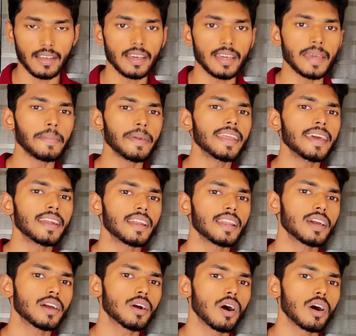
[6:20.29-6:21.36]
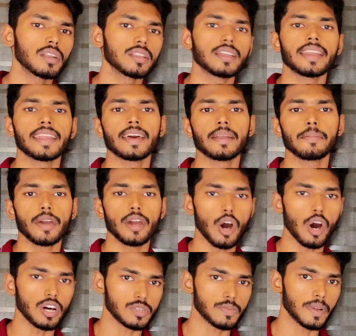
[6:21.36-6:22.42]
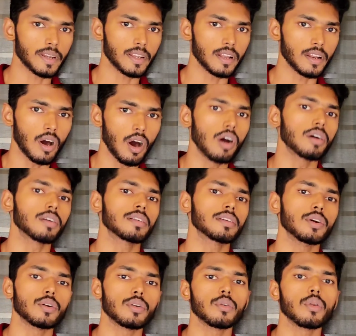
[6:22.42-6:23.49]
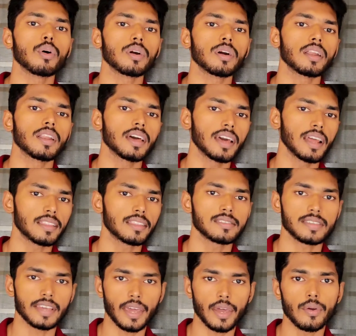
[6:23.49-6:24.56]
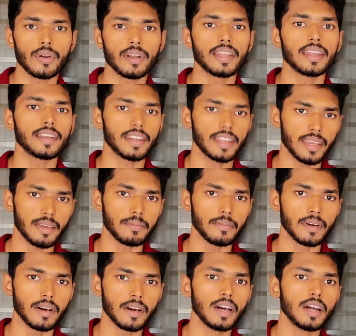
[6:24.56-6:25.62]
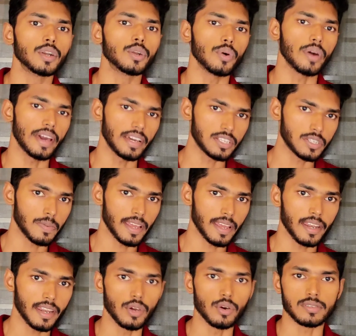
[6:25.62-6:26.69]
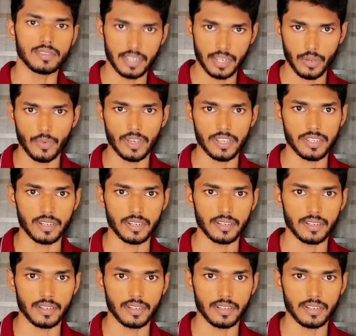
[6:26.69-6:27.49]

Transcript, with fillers: Immediately call the nearby hospital or your local health security team to explain your situation.